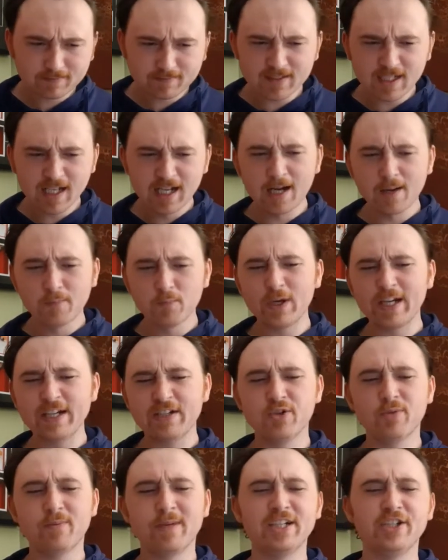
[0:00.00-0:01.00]
Way
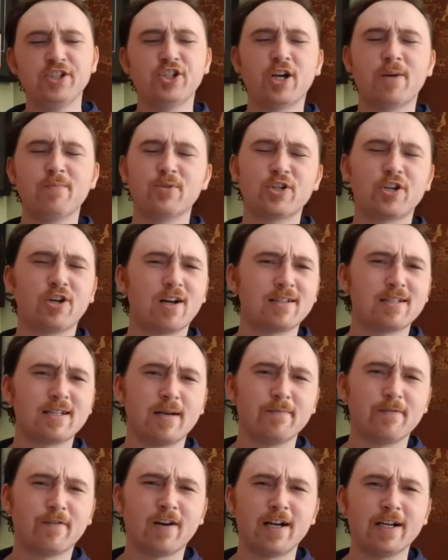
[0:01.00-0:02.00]
too many jump shots
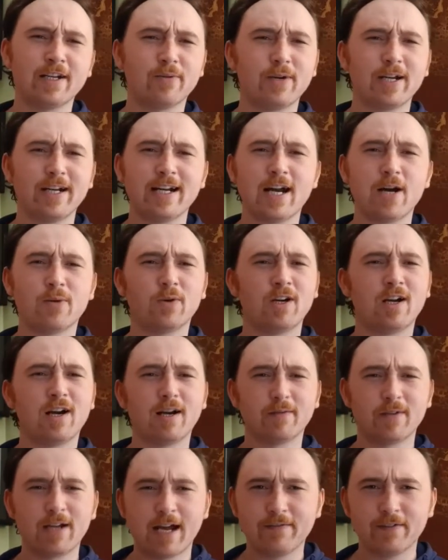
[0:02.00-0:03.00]
I'm finding right now. We're
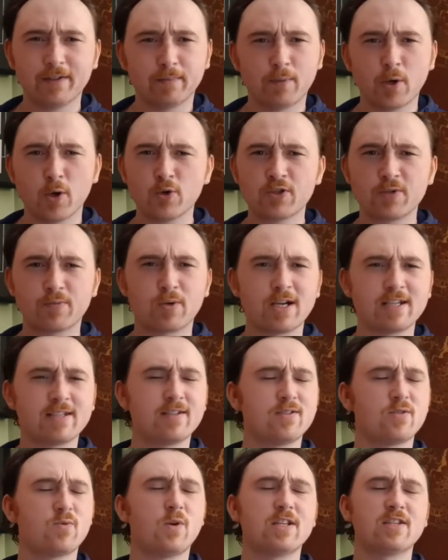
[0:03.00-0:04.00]
not having a post
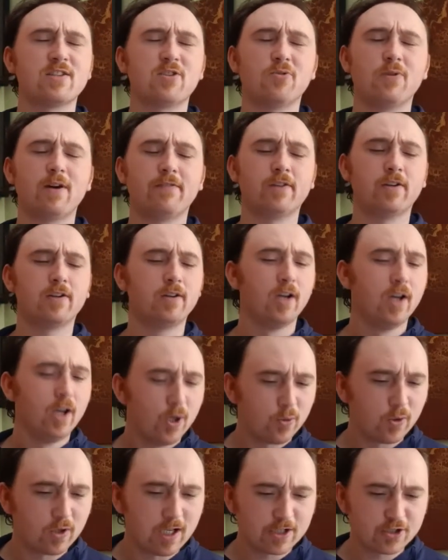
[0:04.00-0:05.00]
presence whatsoever.
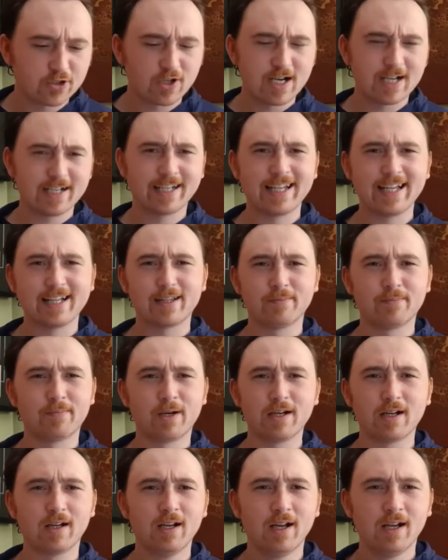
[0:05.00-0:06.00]
We're not trying to get
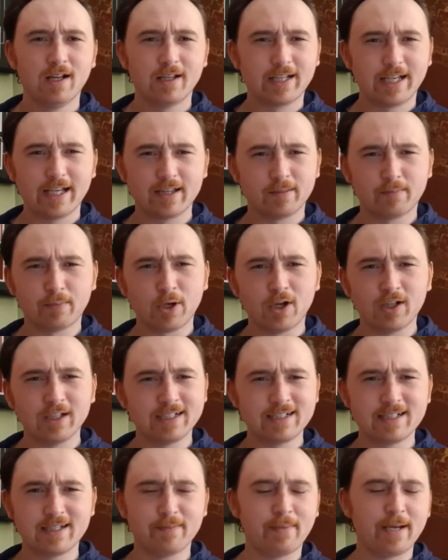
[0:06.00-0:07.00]
the ball
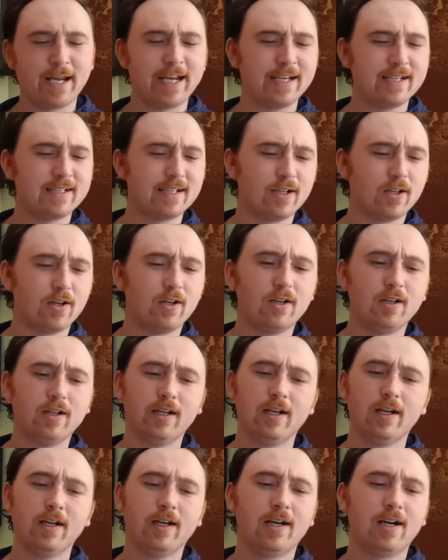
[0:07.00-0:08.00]
into the paint at all.
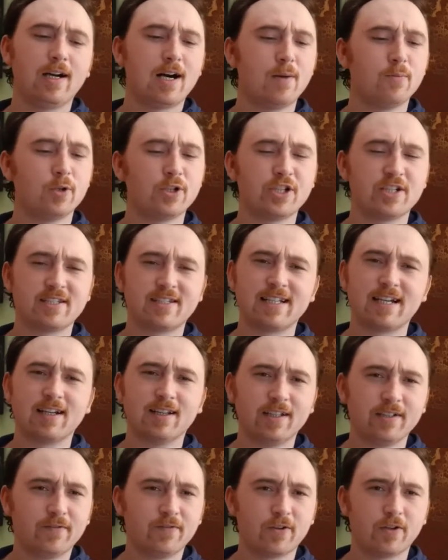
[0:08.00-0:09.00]
We're just
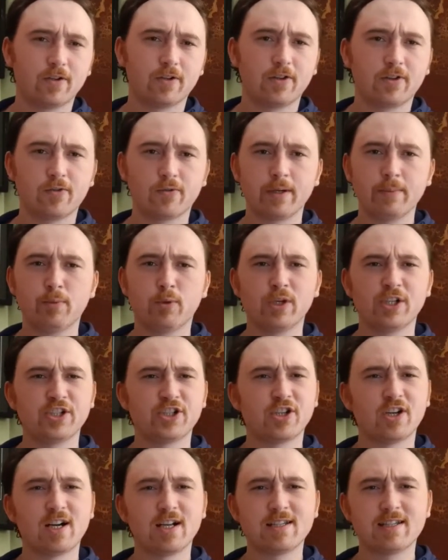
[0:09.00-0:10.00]
settling for 3-point
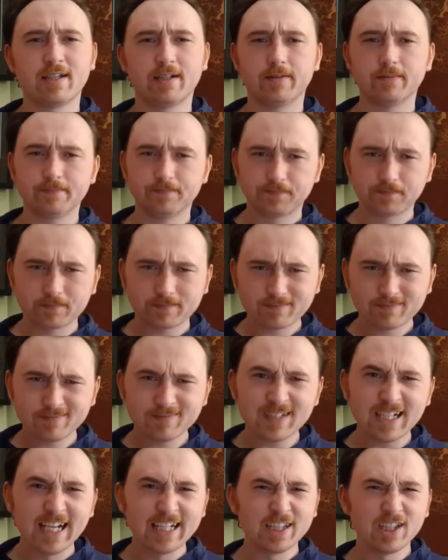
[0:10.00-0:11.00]
shots and
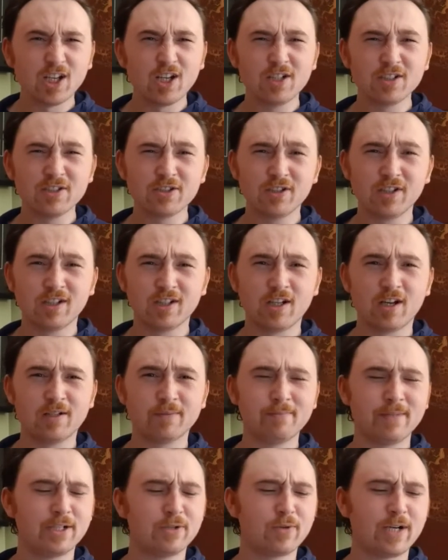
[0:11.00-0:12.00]

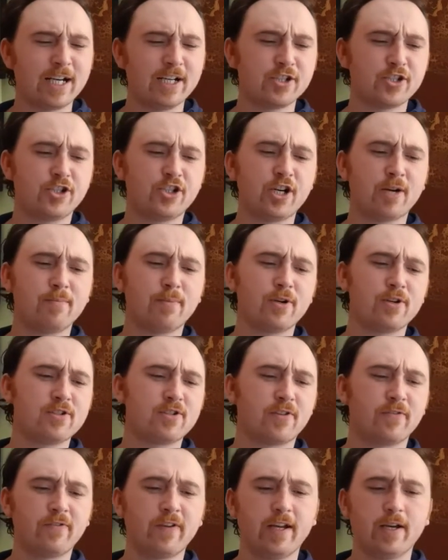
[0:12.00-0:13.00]
long mid-range jumpers
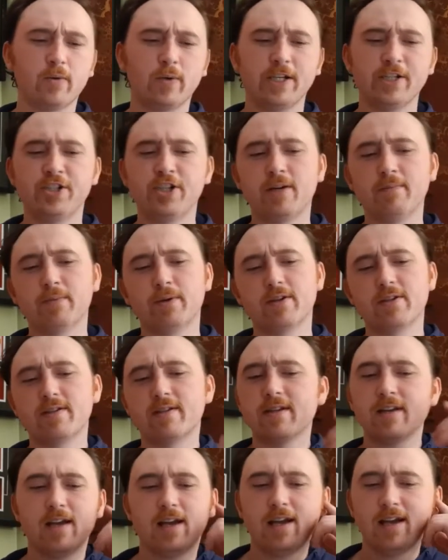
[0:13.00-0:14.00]
or fadeaway
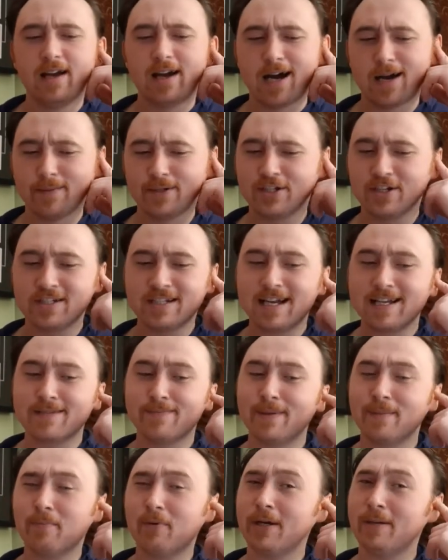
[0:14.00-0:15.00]
jumpers. It just hasn't
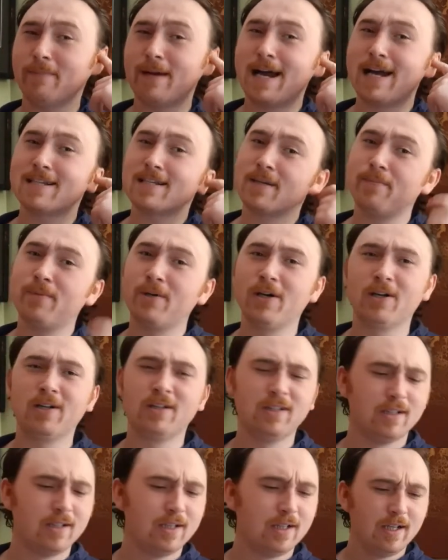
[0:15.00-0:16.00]
been pretty
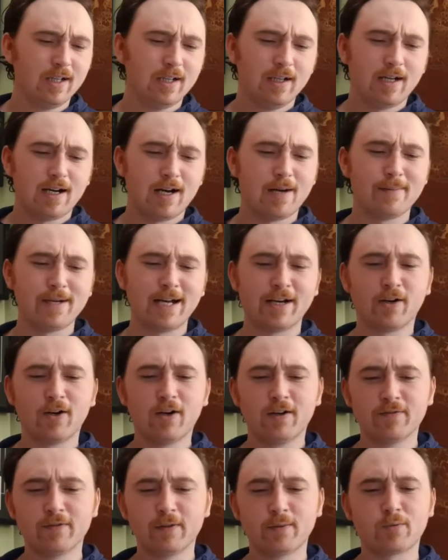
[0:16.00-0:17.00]
basketball at
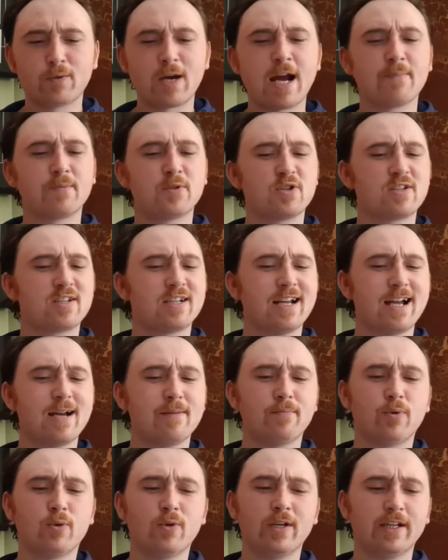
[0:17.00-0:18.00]
all from a Raptors
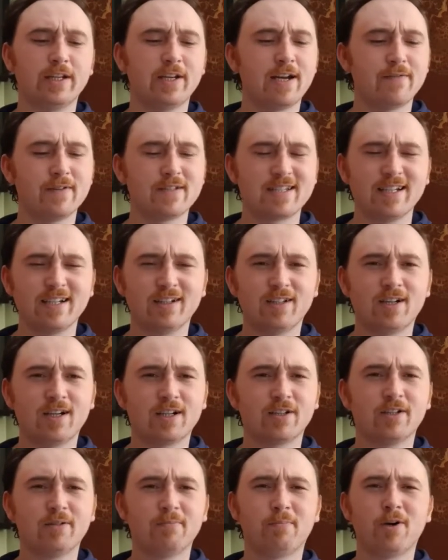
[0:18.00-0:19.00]
standpoint. You haven't seen a lot
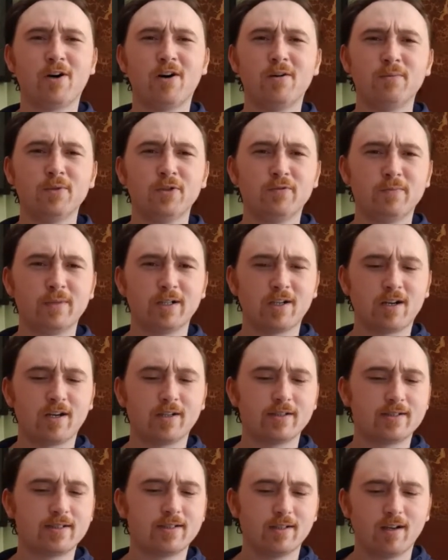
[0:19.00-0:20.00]
of good ball
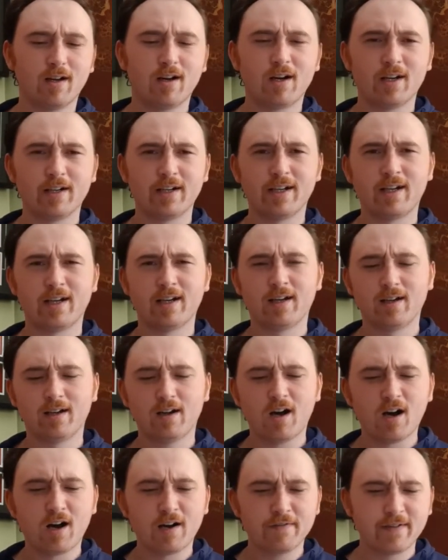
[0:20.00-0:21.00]
movement on
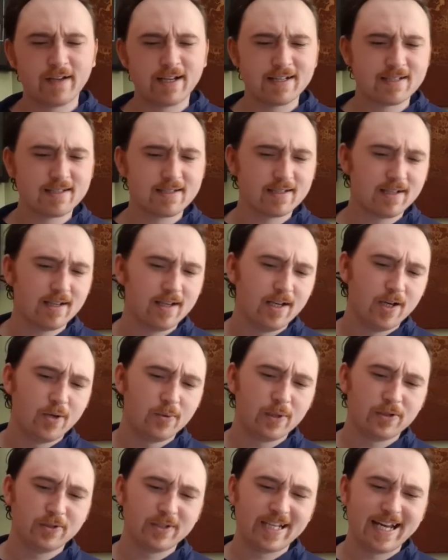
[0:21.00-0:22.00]
offense.
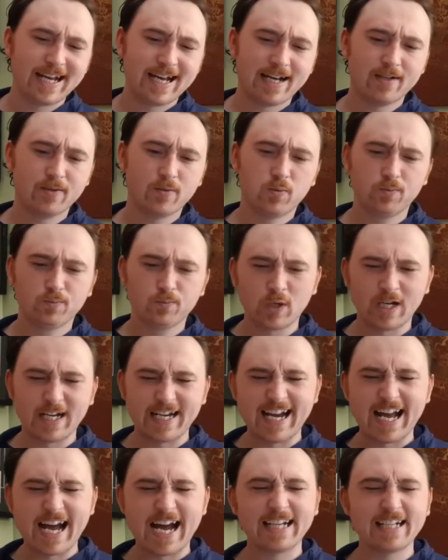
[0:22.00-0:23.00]
We only had,
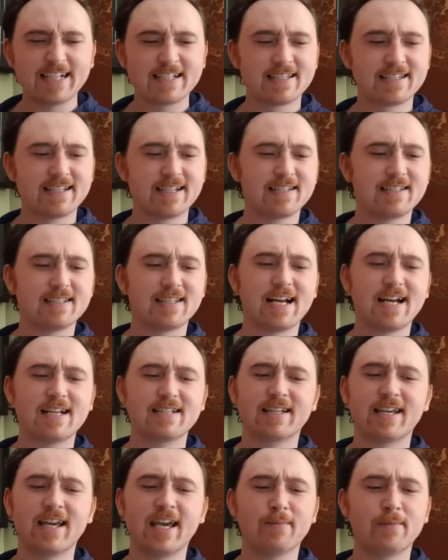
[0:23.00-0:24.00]
9 assists
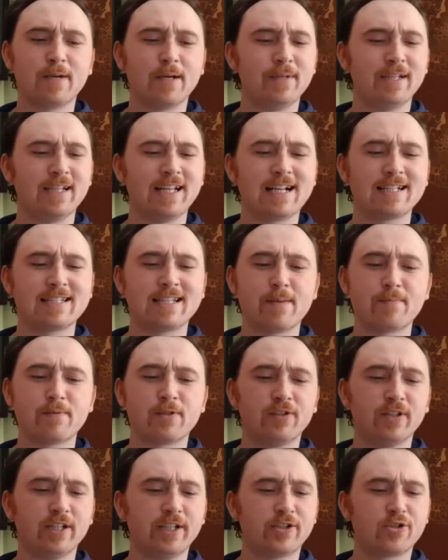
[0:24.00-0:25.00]
last game. That's
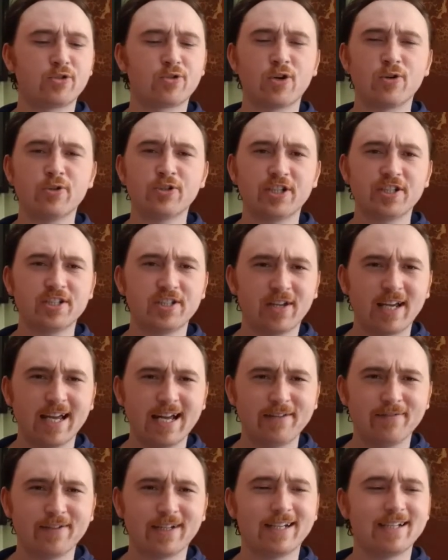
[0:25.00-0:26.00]
absolutely atrocious. You
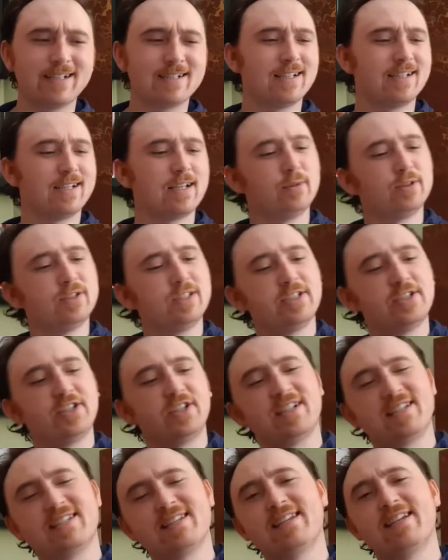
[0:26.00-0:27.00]
can't even get into double-digit
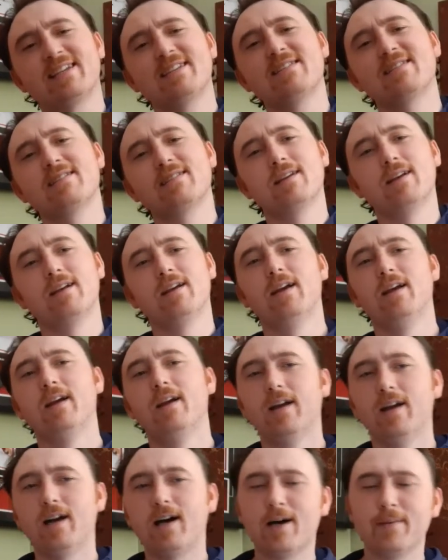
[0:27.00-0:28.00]
assists
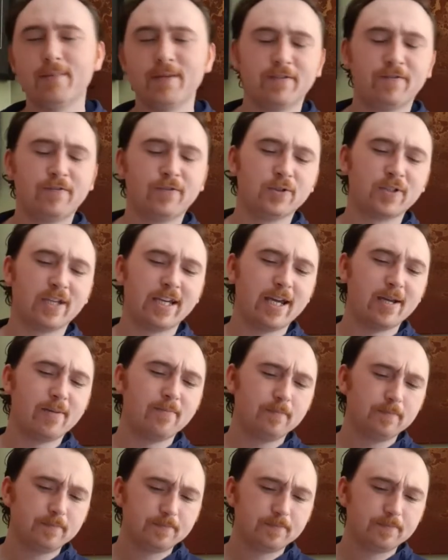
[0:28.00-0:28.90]
in a full game.